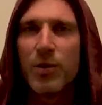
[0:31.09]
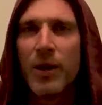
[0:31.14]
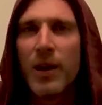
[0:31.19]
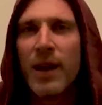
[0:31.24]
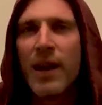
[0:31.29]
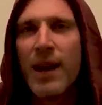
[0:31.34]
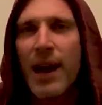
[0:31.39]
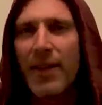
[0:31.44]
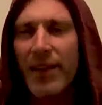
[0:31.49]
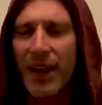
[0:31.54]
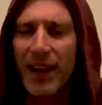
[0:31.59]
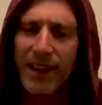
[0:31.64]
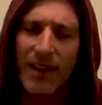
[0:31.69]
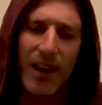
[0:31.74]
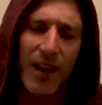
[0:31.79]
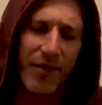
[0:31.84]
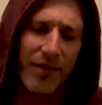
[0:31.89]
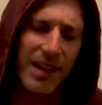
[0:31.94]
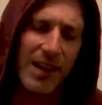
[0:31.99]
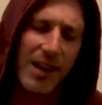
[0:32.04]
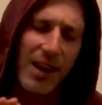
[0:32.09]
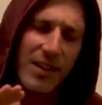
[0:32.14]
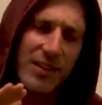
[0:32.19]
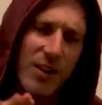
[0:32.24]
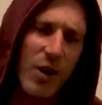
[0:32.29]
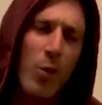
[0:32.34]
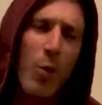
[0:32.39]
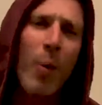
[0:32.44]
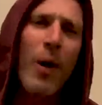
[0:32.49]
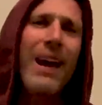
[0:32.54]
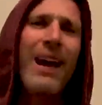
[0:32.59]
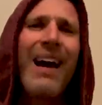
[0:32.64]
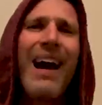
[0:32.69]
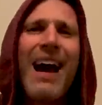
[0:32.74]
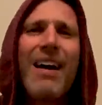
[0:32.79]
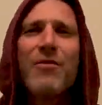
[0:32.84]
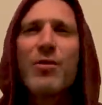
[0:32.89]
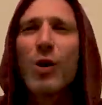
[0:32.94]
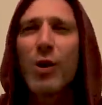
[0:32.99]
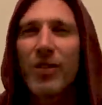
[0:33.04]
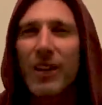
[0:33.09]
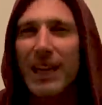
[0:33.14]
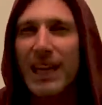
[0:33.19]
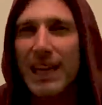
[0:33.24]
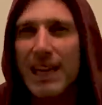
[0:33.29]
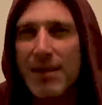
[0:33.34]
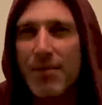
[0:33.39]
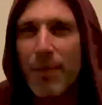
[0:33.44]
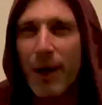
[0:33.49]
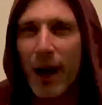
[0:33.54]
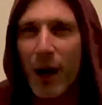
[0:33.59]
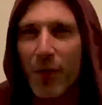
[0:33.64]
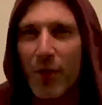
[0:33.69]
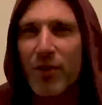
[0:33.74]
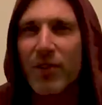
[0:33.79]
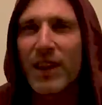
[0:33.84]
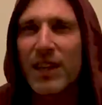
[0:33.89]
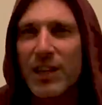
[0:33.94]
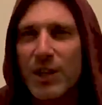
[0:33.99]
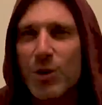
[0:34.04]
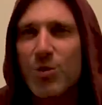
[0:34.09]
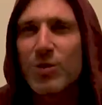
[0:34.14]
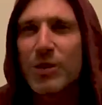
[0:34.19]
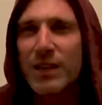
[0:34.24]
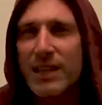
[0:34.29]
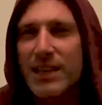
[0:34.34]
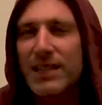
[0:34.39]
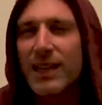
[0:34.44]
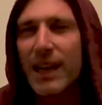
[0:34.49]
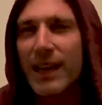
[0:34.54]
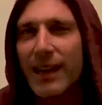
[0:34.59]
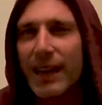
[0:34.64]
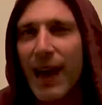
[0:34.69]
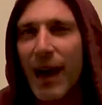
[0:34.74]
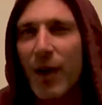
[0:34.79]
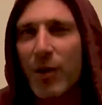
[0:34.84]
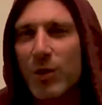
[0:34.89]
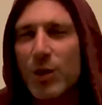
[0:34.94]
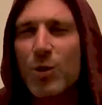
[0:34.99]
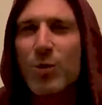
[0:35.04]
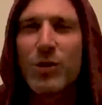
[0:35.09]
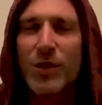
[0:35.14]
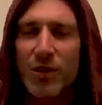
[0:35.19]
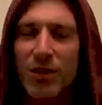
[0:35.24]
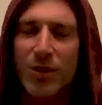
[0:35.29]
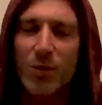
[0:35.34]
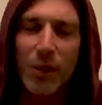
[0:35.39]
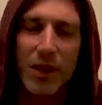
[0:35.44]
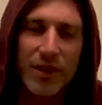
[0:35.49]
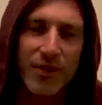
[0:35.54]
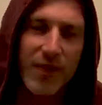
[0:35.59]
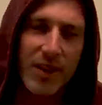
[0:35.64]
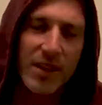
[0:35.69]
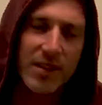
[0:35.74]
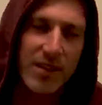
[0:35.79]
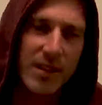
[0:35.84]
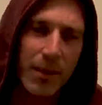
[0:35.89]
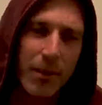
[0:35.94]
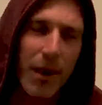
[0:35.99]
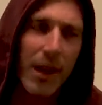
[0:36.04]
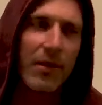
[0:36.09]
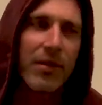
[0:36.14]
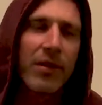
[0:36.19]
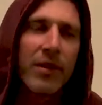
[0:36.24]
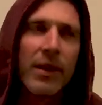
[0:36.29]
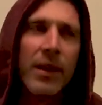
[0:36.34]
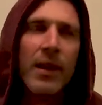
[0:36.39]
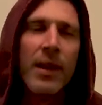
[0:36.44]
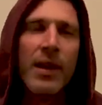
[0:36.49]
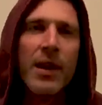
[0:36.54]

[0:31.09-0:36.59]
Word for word: And then I kind of realized, oh wait, I haven't got the email that they usually send out, usually on the twenty-first of the month,